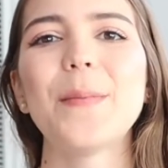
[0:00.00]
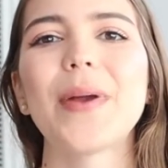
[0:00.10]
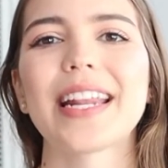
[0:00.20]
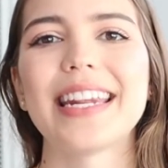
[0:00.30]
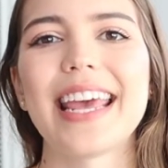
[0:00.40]

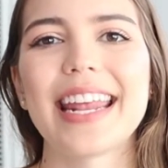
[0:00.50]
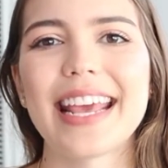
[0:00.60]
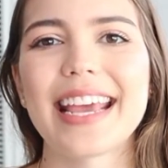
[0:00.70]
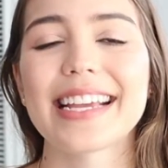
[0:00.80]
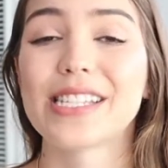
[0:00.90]

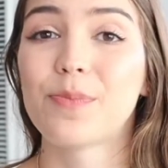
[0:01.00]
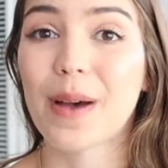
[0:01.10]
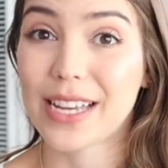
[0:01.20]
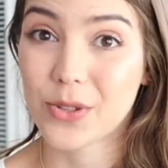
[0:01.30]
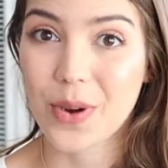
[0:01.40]
magnetic
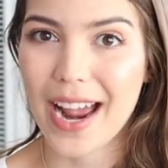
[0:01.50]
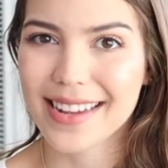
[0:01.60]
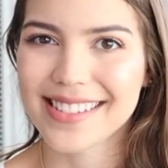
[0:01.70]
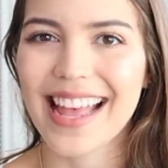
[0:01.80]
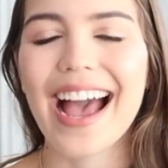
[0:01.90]
spice
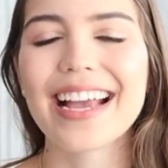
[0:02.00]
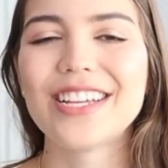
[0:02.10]
racks. I